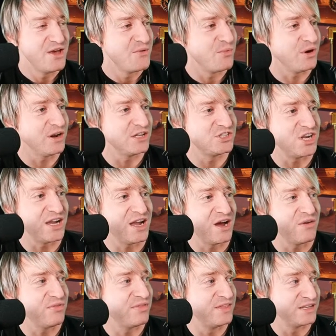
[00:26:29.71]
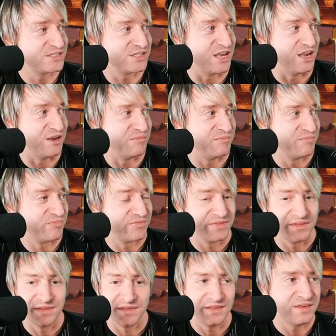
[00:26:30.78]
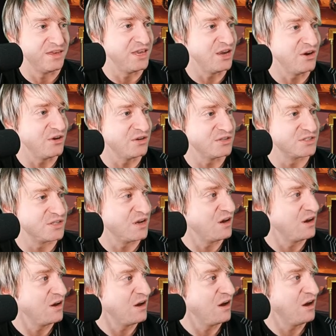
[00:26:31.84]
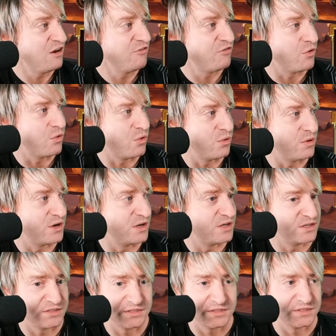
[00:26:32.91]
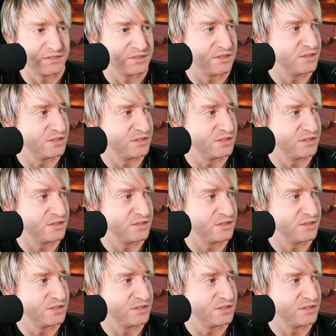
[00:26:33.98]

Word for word: We're gonna check out this game, Gears of Horus.